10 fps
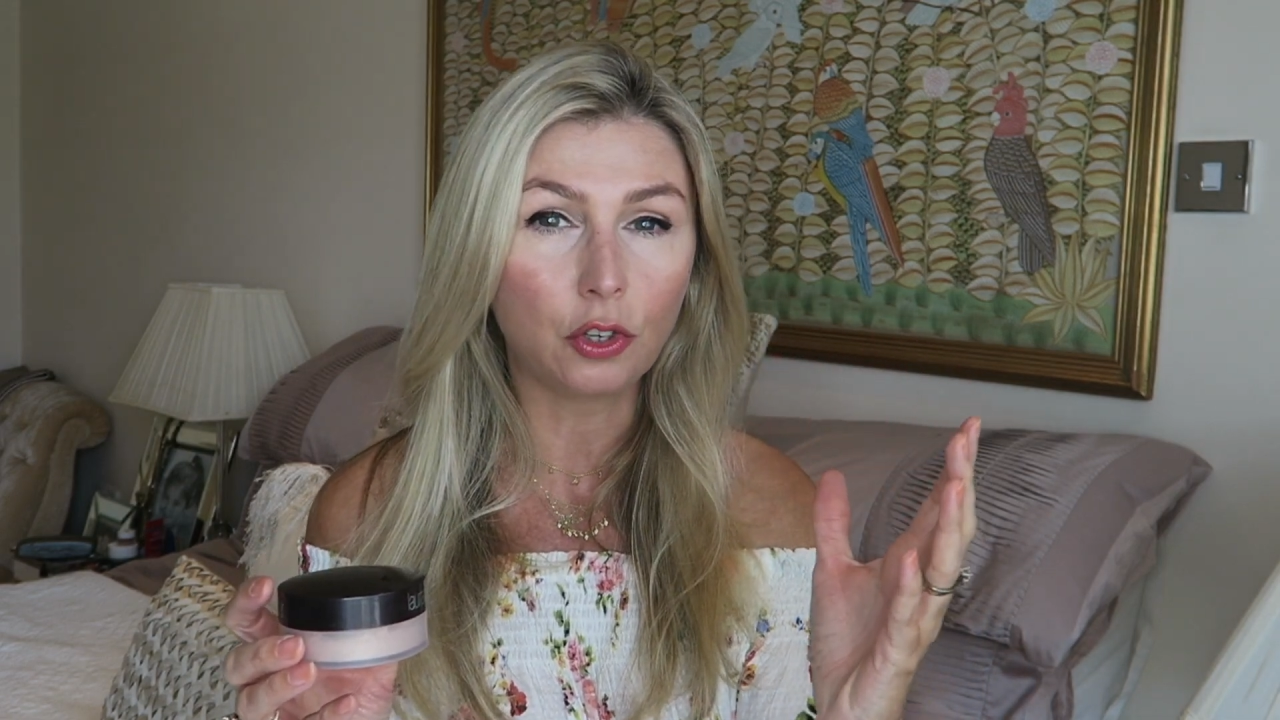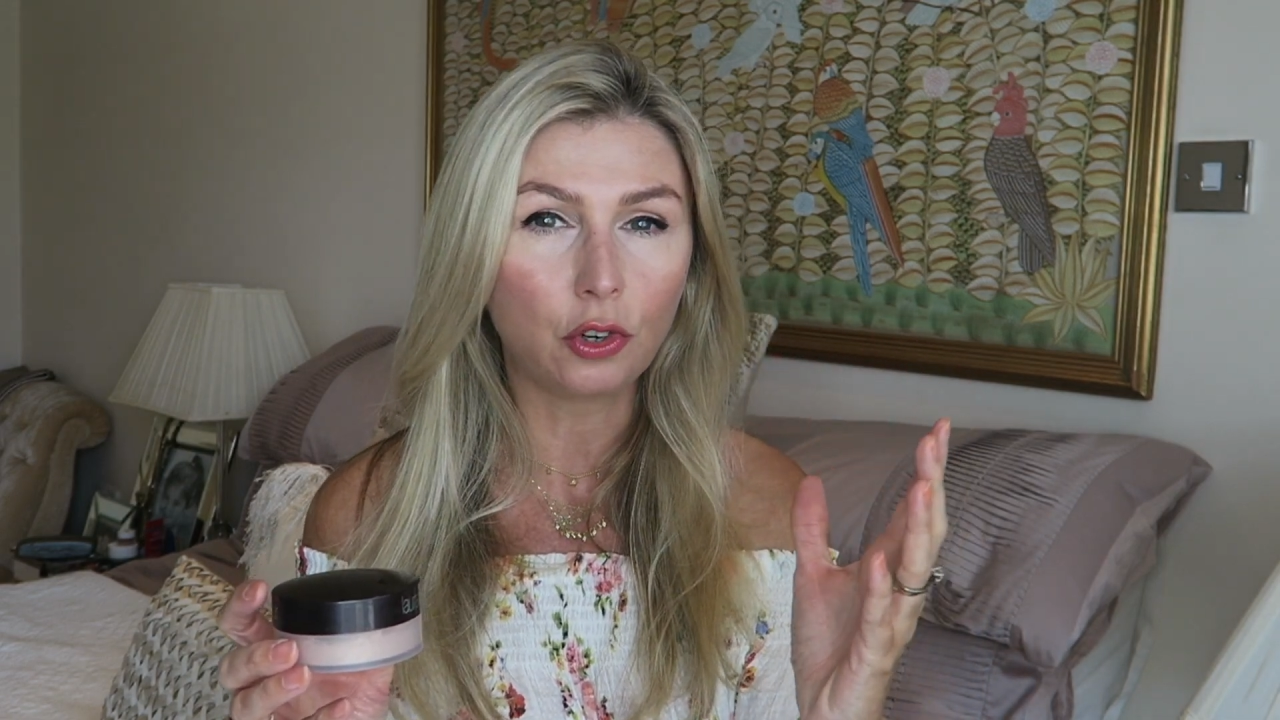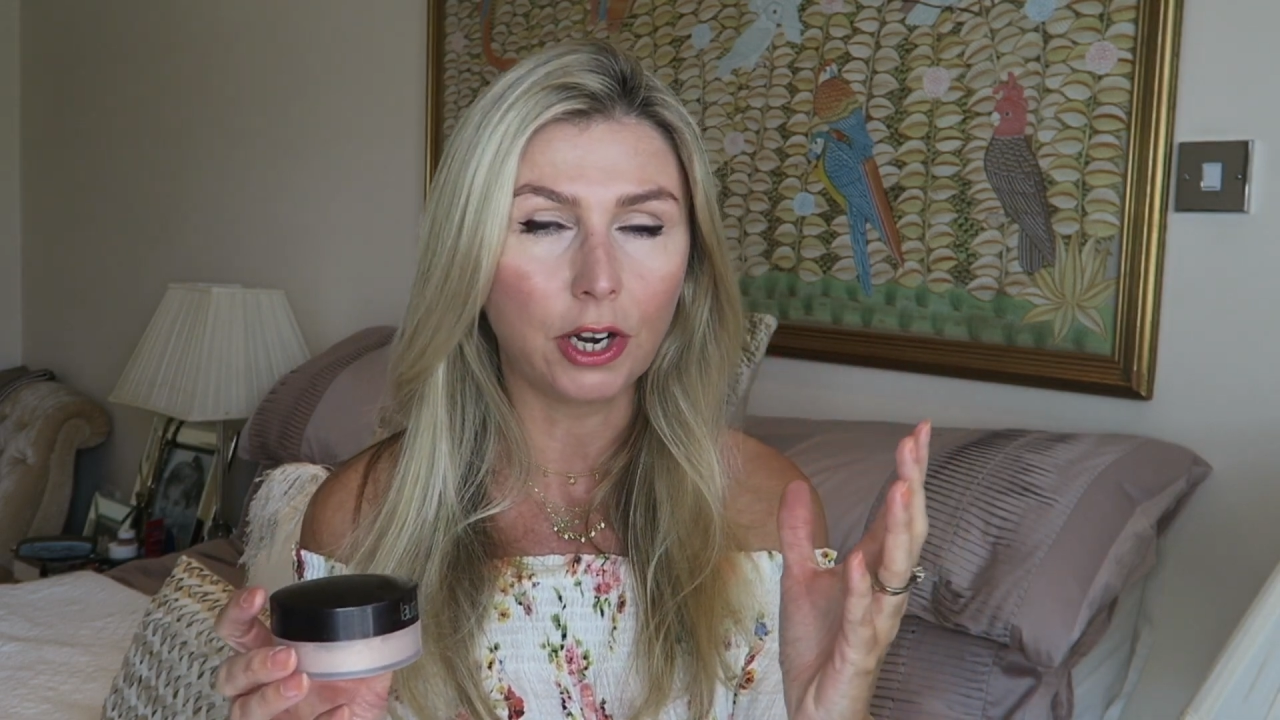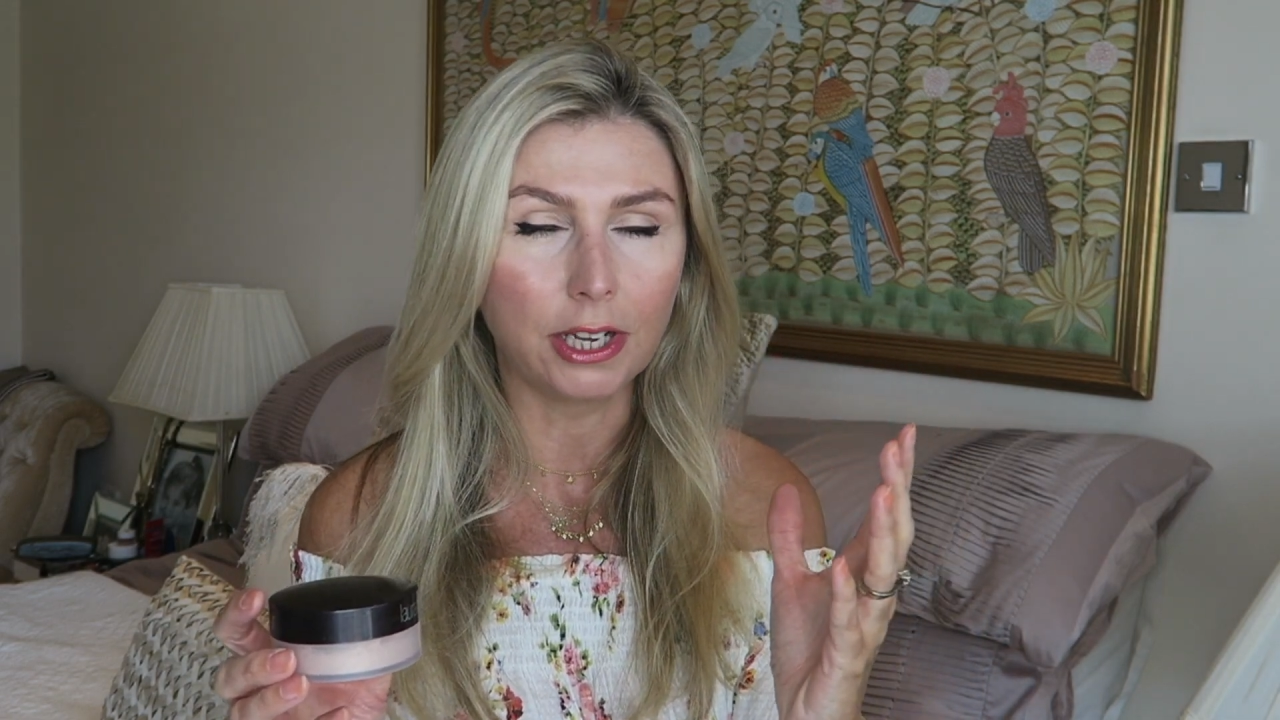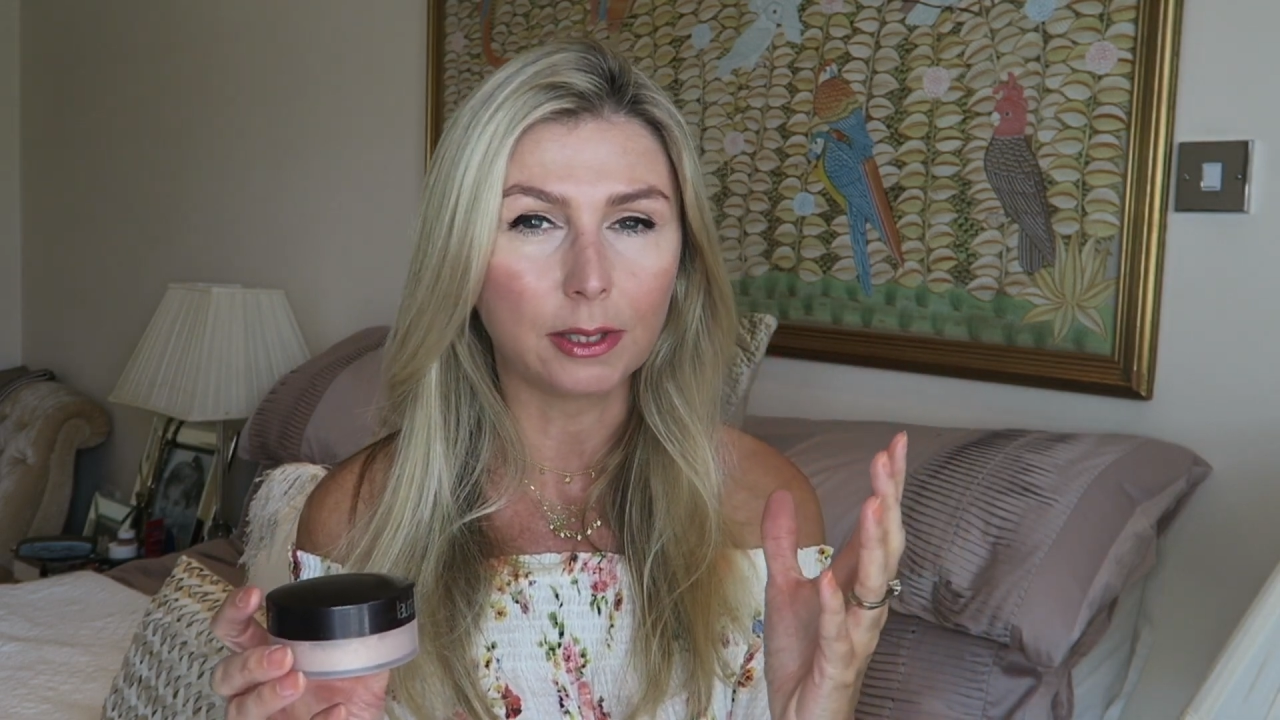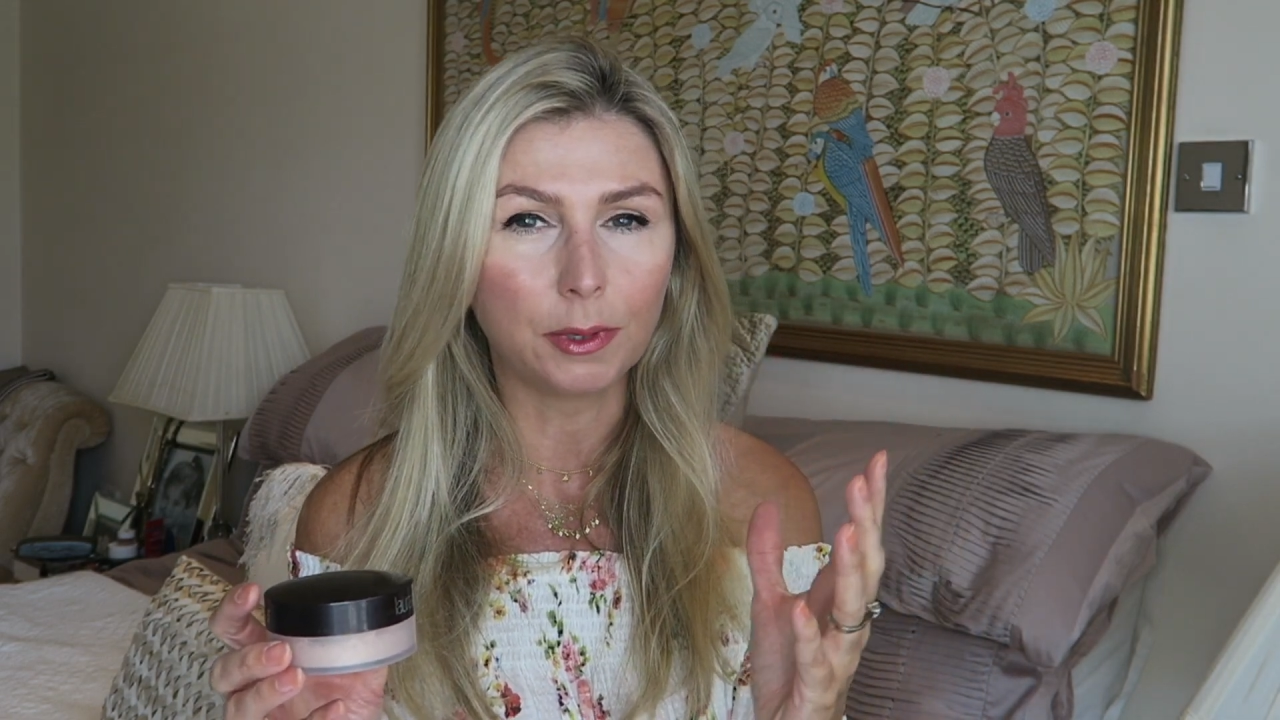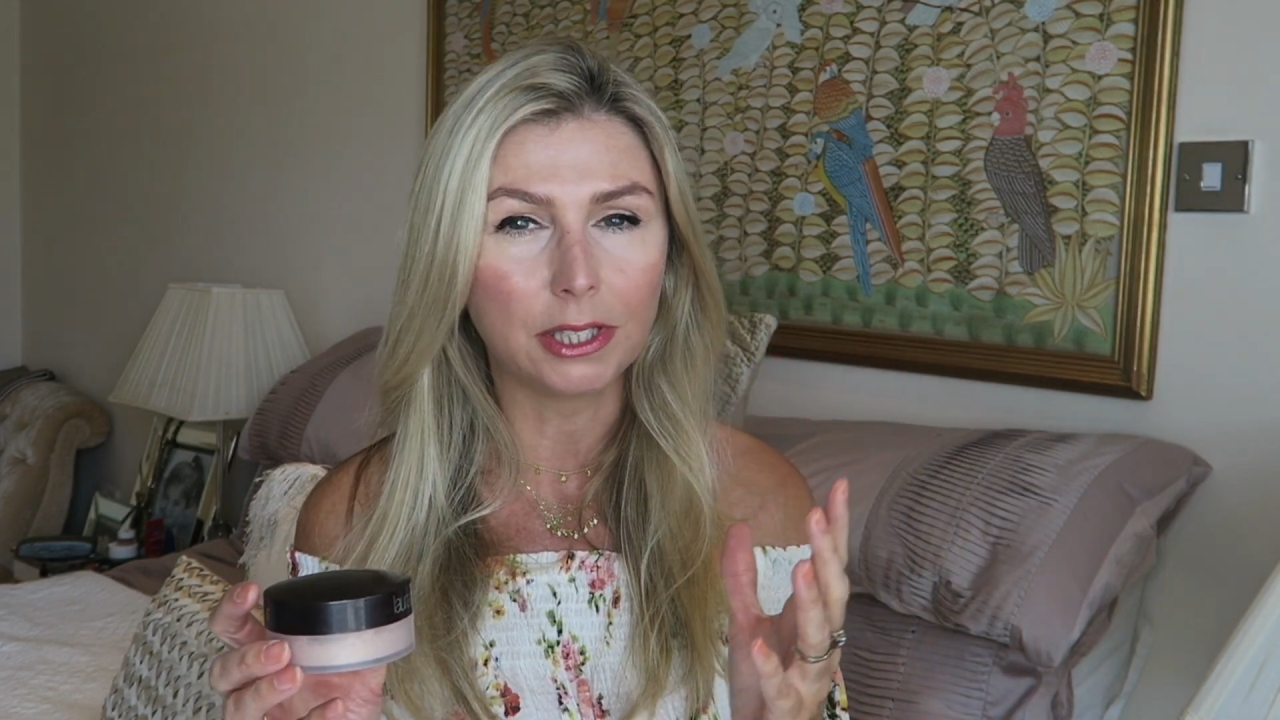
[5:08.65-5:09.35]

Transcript: tricks,